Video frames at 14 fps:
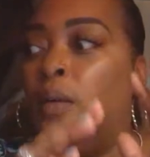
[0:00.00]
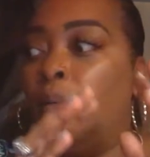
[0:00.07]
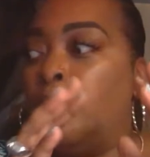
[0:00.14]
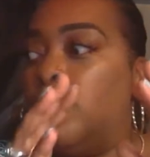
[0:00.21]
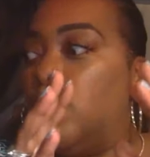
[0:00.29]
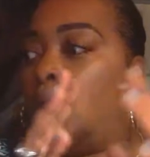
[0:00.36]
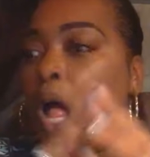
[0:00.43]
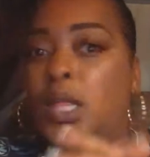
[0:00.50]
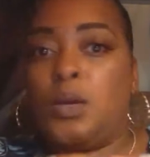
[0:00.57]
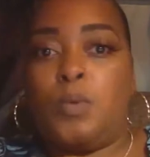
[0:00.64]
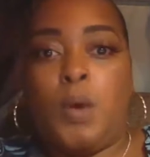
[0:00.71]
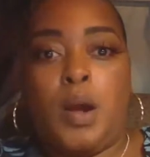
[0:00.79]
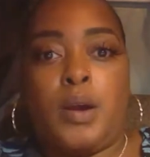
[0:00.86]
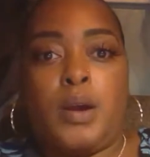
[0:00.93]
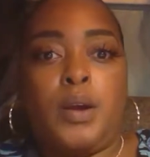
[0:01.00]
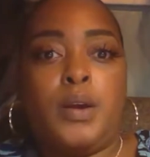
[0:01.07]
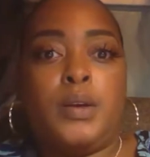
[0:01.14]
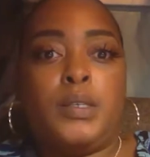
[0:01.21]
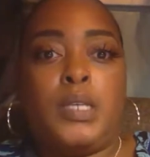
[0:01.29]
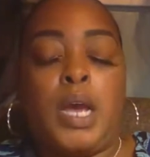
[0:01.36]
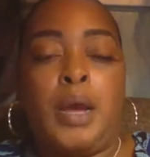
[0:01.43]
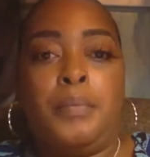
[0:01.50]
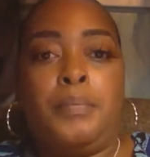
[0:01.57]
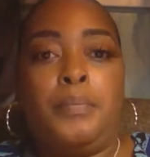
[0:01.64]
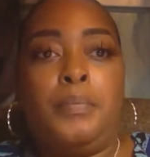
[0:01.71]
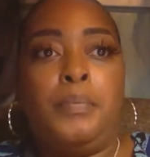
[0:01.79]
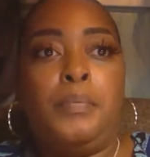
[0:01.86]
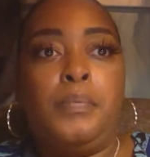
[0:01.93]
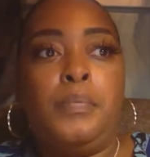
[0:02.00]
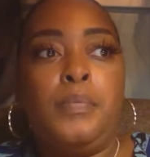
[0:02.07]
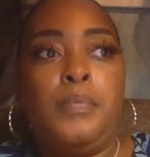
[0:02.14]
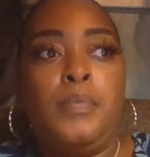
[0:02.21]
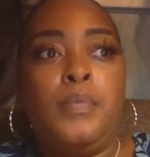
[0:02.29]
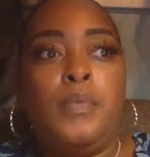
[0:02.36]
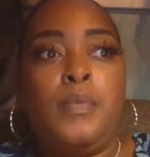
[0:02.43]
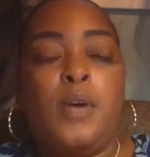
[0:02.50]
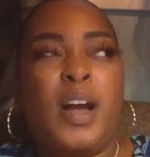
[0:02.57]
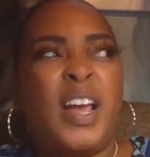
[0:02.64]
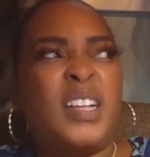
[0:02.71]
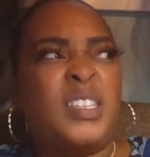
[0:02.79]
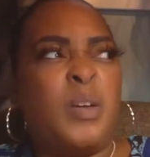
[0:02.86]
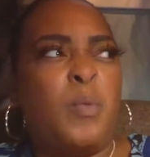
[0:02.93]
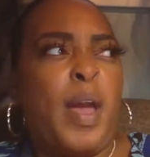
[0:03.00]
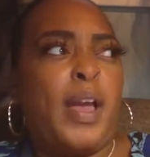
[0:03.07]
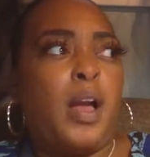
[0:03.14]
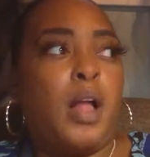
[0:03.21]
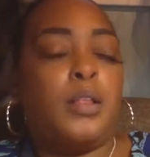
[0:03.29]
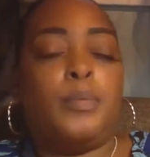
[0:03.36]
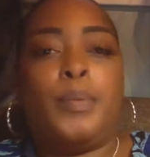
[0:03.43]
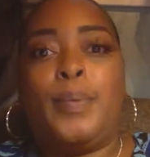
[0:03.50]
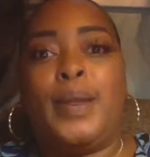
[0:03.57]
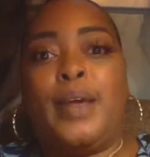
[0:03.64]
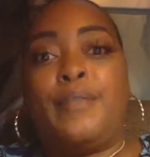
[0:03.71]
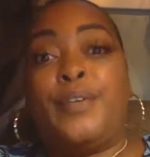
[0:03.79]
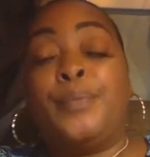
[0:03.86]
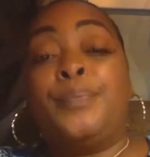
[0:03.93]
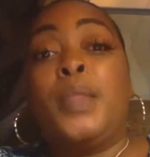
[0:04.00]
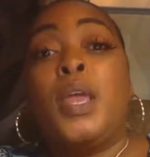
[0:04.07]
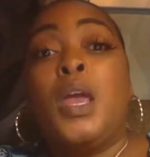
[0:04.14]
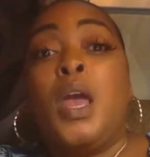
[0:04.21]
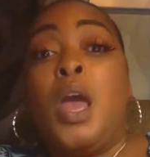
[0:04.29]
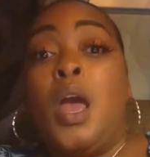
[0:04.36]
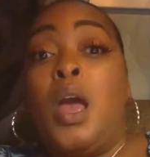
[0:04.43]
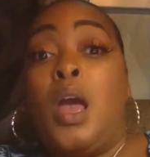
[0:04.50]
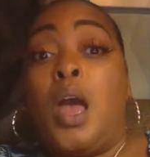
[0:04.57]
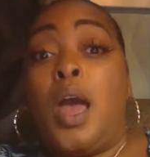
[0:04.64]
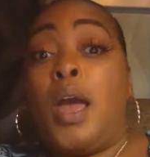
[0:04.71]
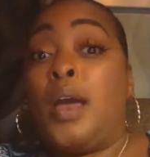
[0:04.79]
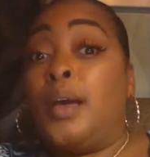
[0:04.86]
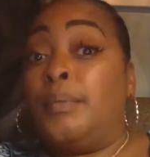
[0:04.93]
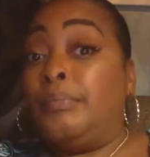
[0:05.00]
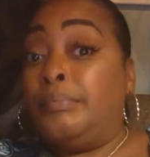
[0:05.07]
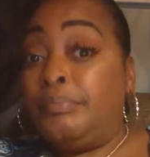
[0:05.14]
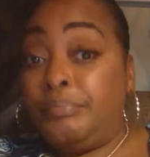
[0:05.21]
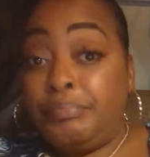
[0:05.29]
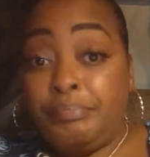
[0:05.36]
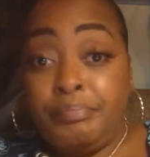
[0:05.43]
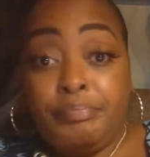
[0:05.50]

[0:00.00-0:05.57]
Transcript: blue collar workers. I guess I'm white collar, but whatever. Um,